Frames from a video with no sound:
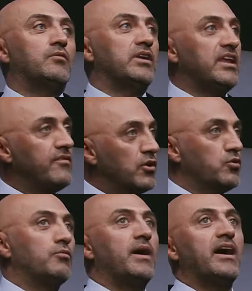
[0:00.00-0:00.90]
will never
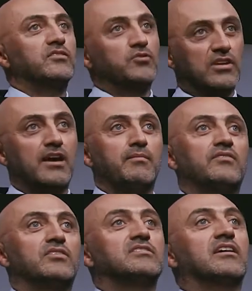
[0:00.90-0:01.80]
go back to climb
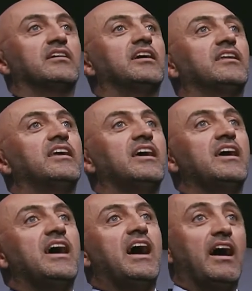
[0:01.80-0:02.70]
Everest again
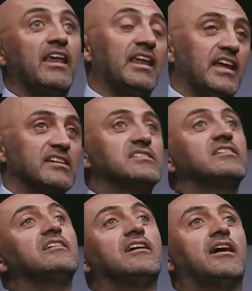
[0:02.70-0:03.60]
unless
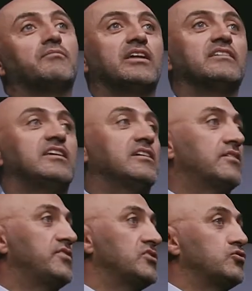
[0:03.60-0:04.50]
I'm gonna take
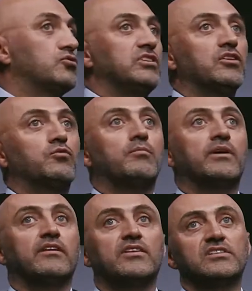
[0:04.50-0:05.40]
the first Jordanian
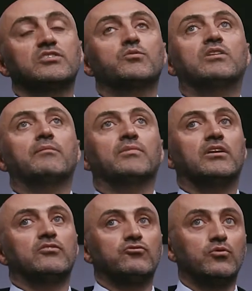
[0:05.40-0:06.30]
woman, and this is what I'm
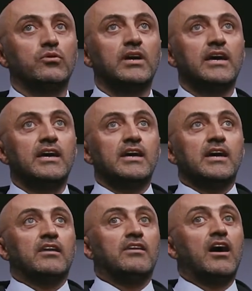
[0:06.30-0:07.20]
gonna do.
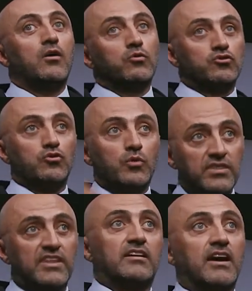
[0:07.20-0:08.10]
Now,
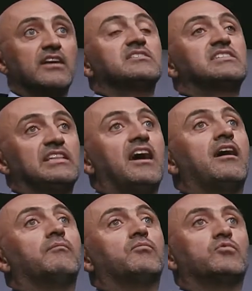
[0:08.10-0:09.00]
doing the Grand
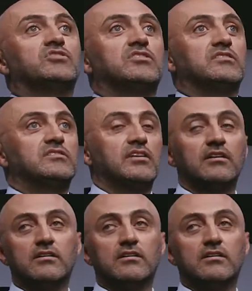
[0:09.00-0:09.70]
Slam, which is